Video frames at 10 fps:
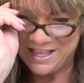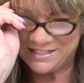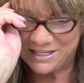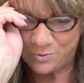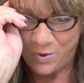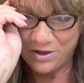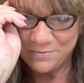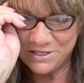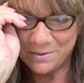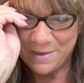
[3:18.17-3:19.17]
It says,
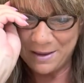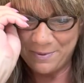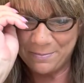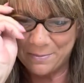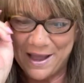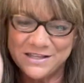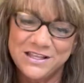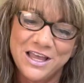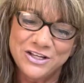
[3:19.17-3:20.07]
welcome to the My Paper Box,